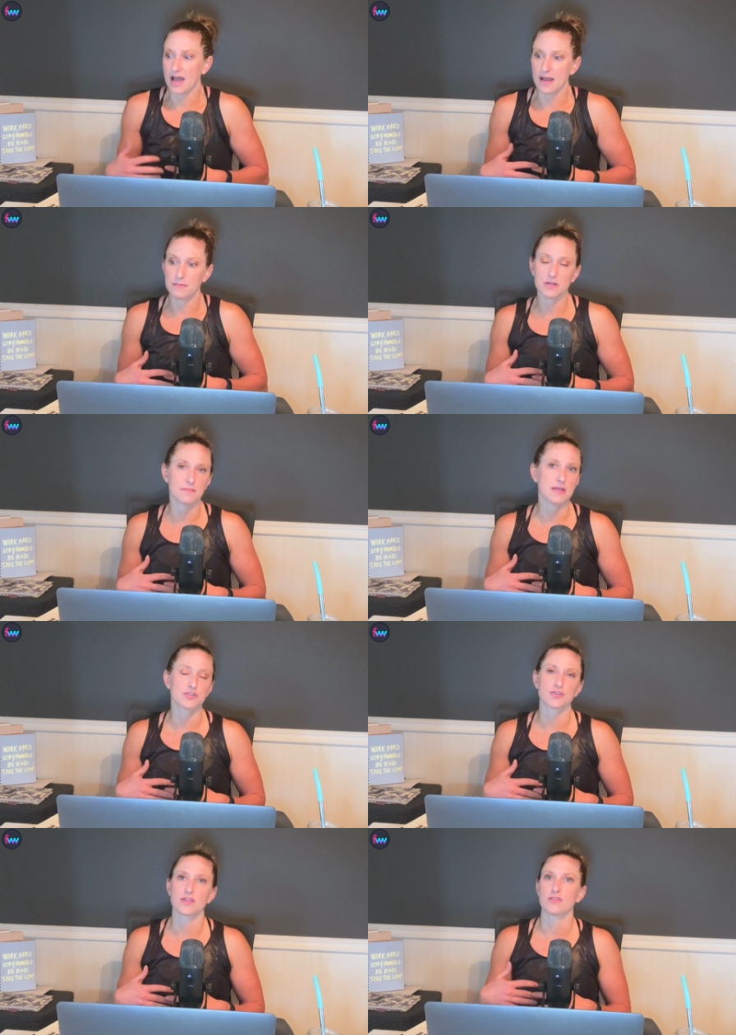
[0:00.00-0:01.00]
I'm going to make
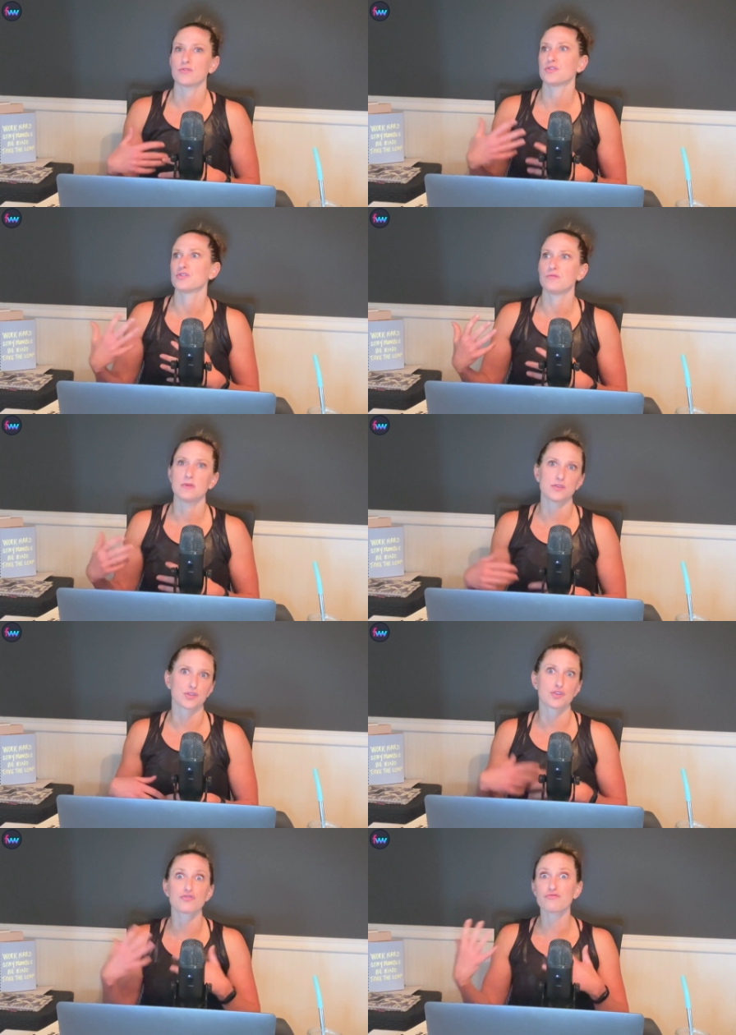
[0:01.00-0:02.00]
sure that those two meals
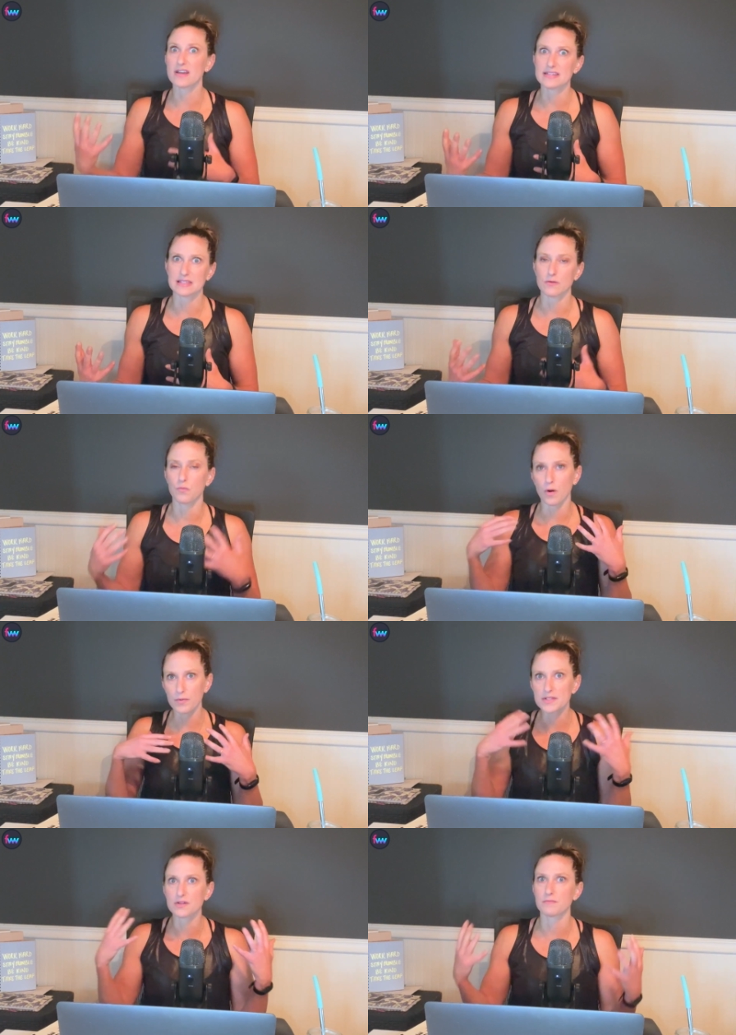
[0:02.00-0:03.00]
are crazy. What
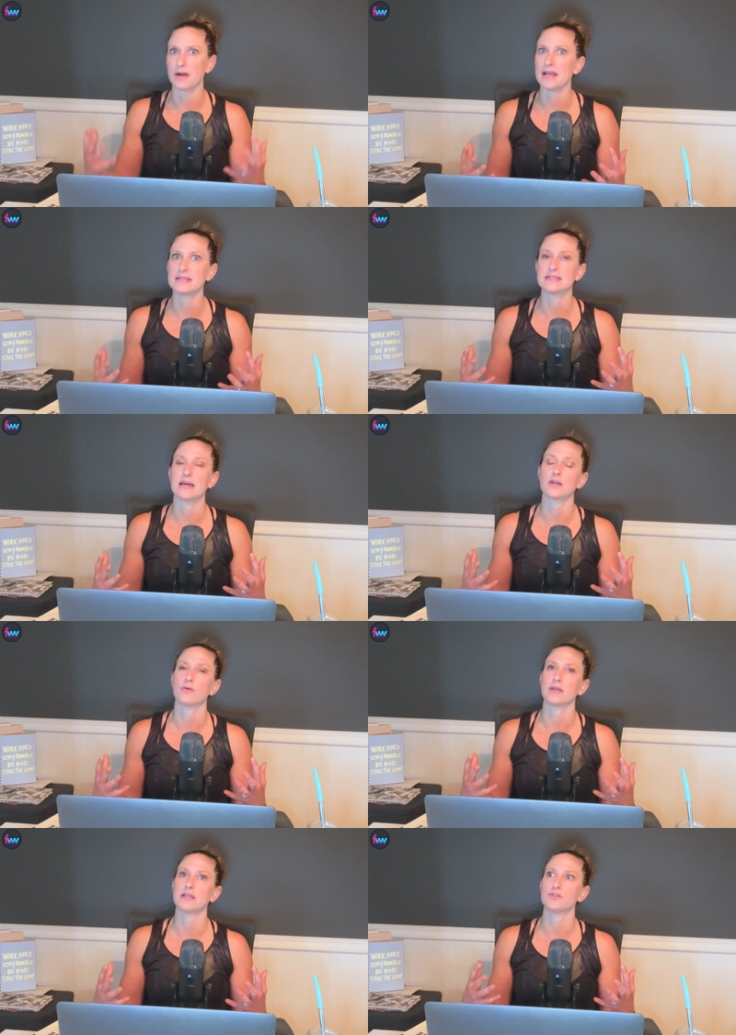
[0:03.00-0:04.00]
was their mindset
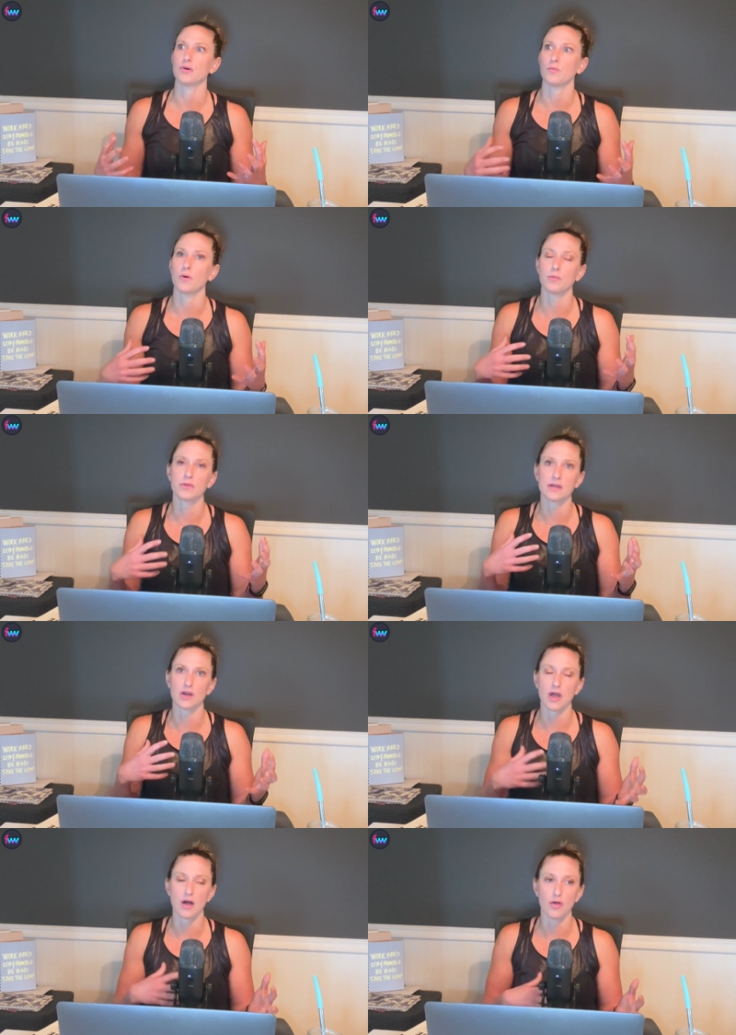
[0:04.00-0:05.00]
going into it? What were their
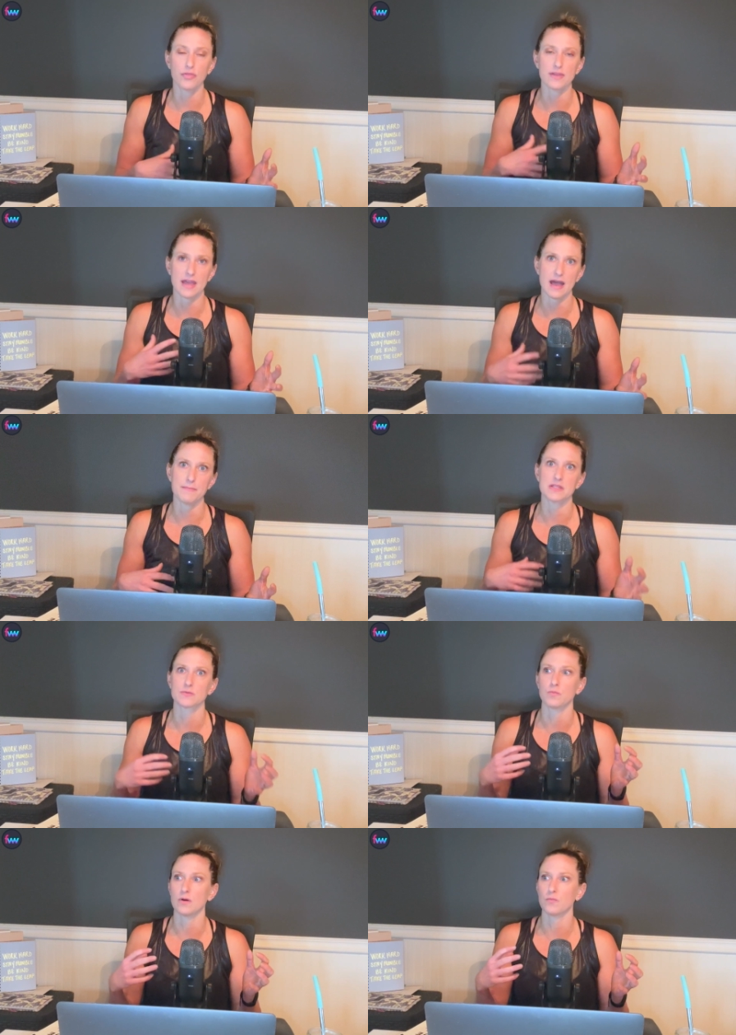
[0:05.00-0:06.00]
healthy
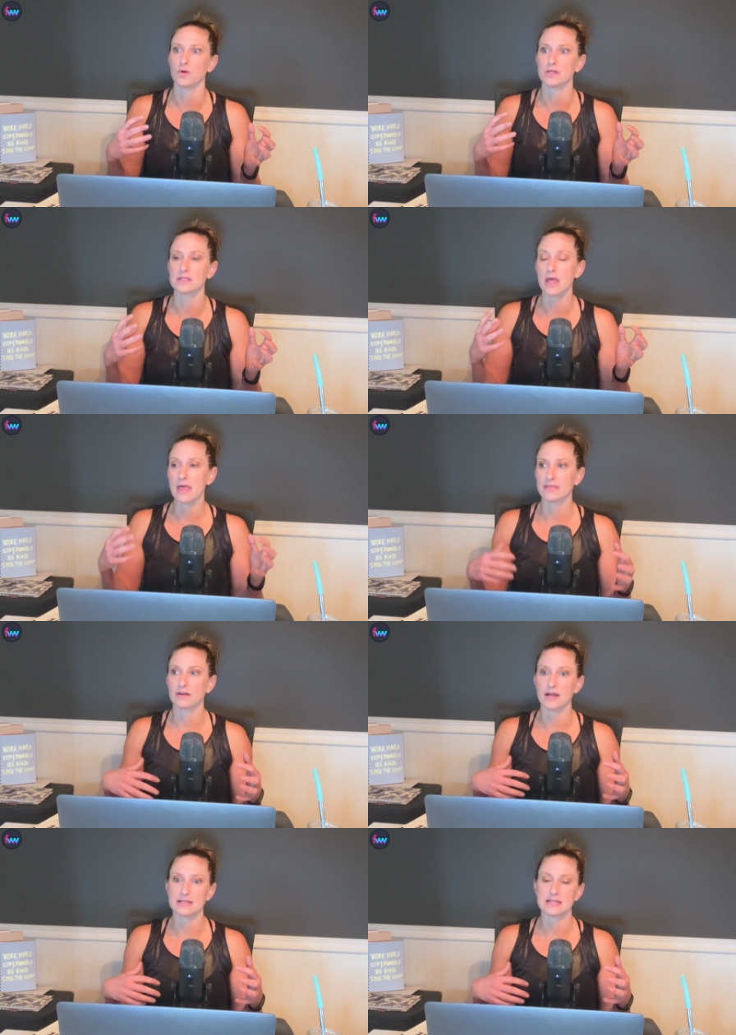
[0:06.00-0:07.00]
habits? What was
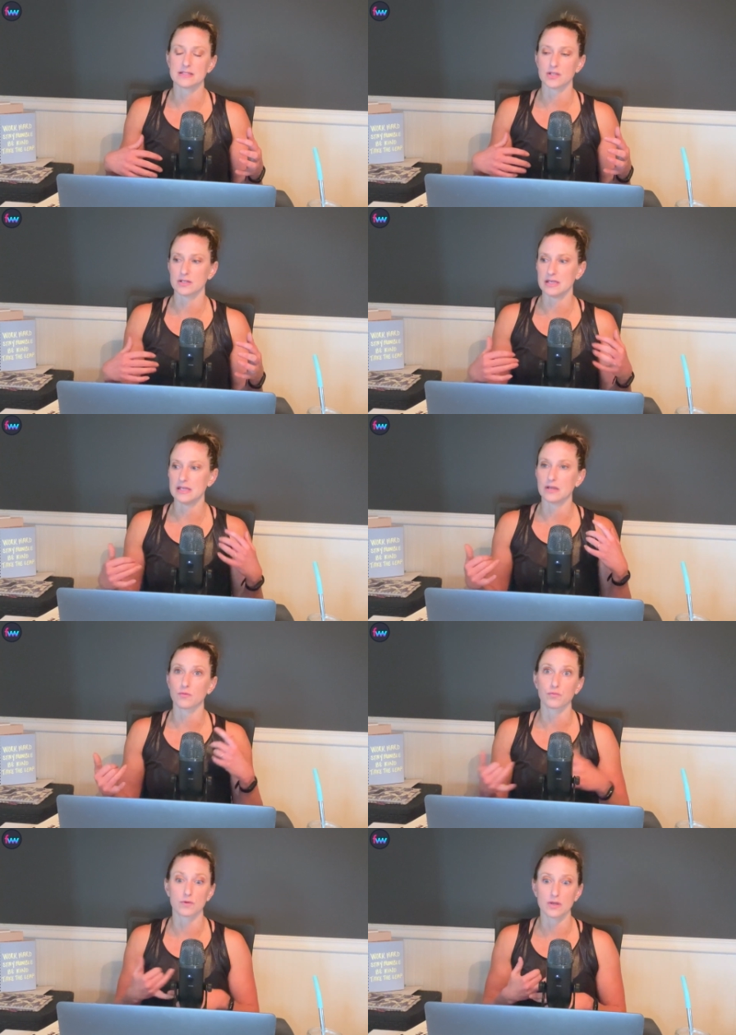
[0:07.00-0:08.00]
their ideas on
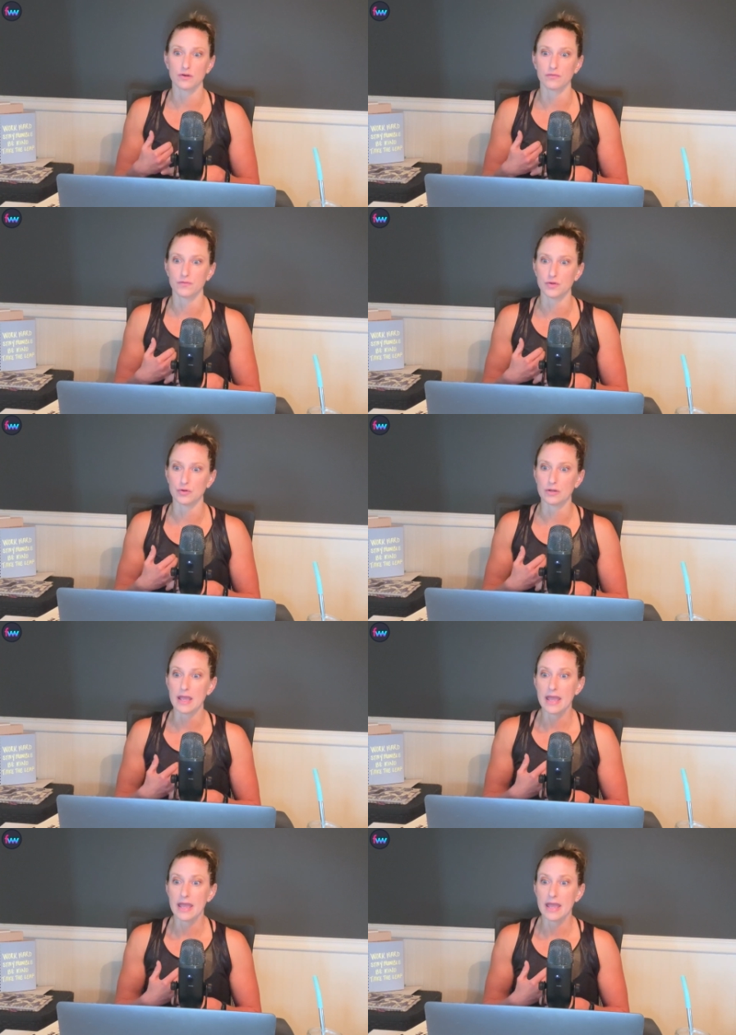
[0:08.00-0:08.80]
eating real food?